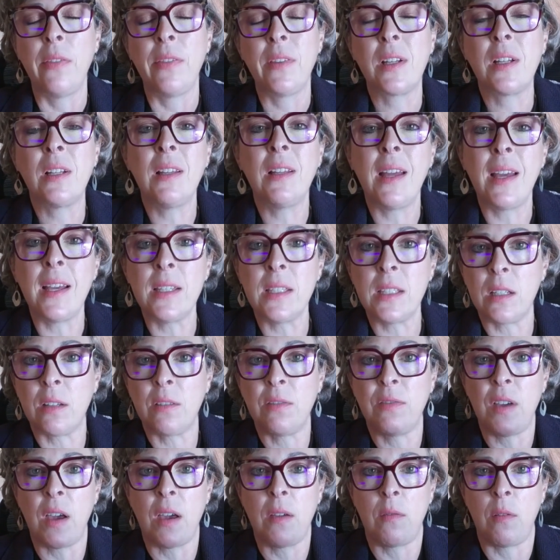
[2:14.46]
Classic
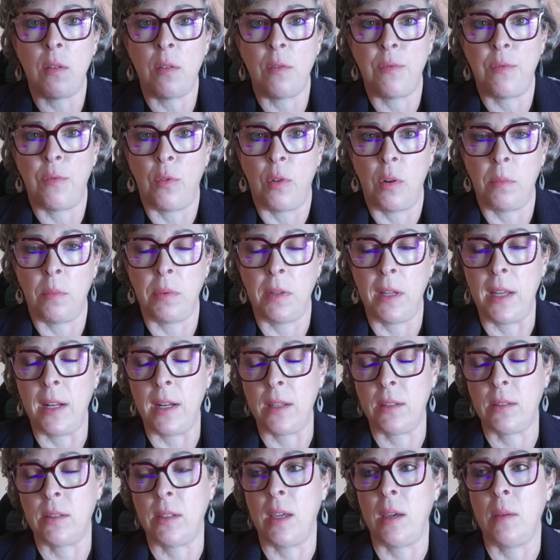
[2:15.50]
504 plan
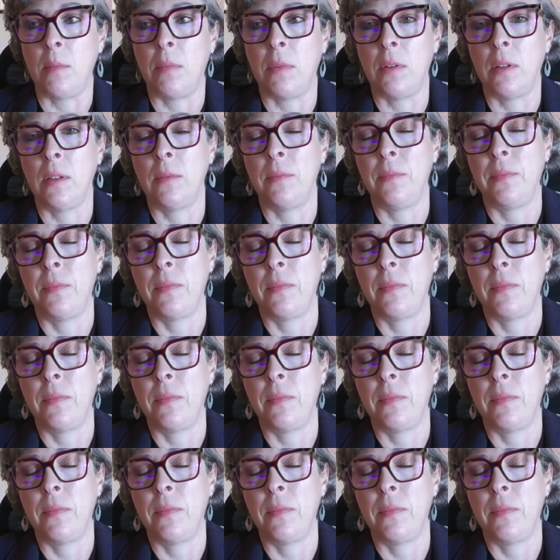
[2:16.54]
example.